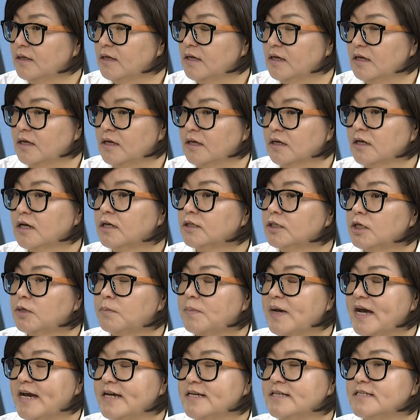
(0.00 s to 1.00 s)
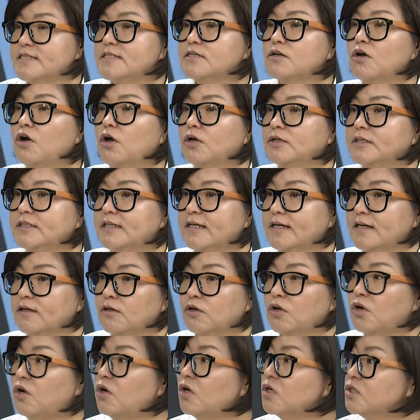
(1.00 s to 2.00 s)
economize on the
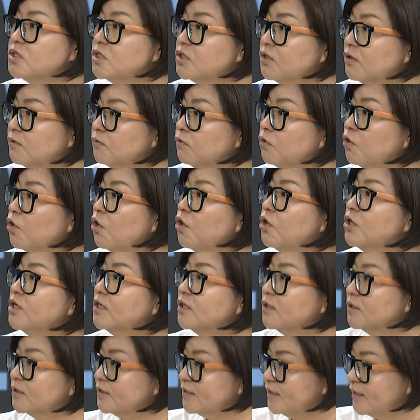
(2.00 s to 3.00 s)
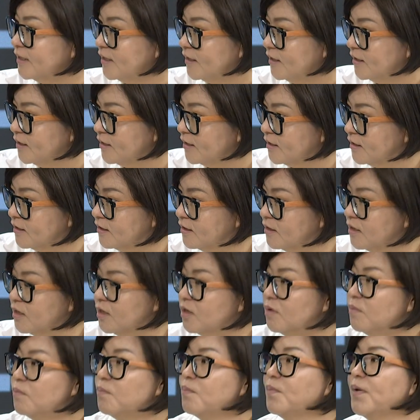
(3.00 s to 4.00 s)
cost of going there,
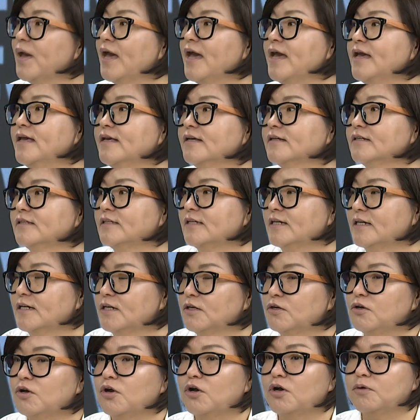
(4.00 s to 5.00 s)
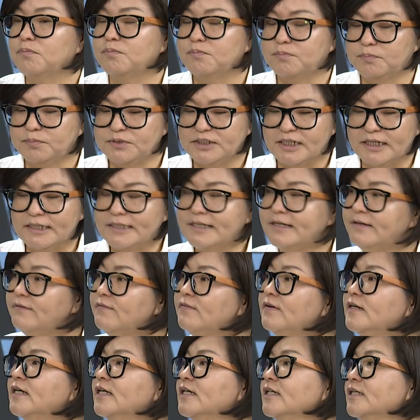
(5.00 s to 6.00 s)
paying there, or
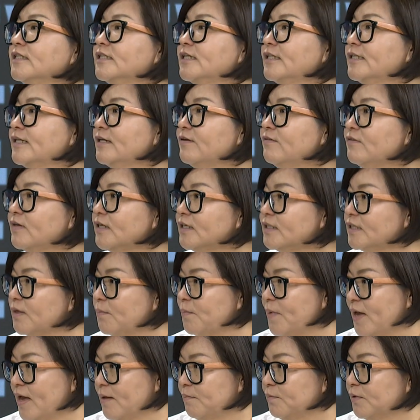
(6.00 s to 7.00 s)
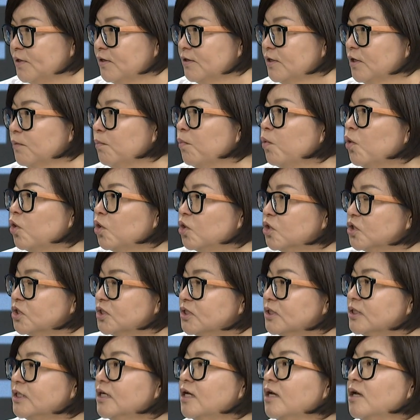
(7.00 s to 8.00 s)
delivering the paper
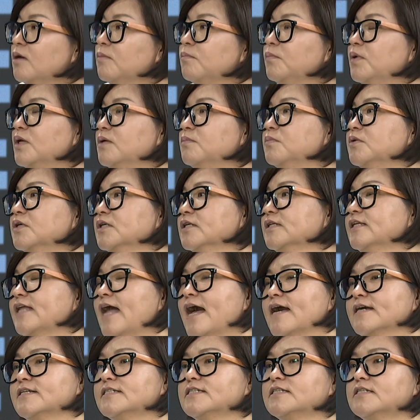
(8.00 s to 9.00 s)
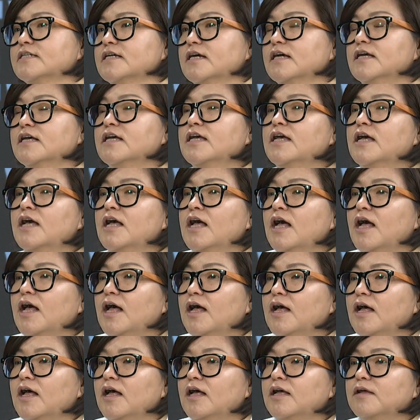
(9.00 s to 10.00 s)
report, paper tax
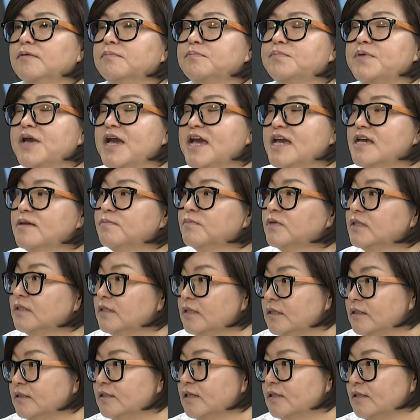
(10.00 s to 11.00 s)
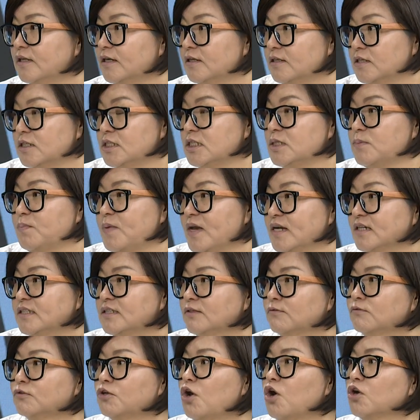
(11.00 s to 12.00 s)
payment into the
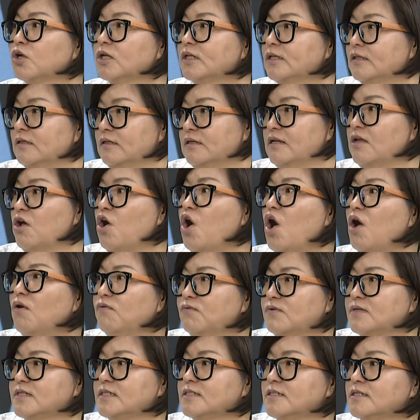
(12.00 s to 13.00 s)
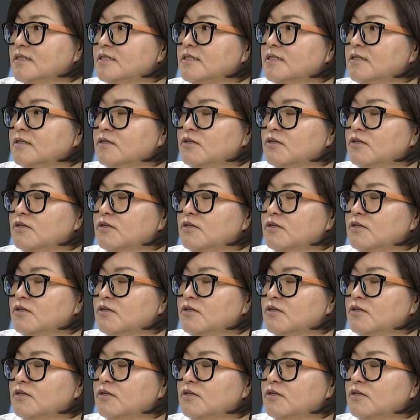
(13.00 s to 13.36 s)
respective local offices.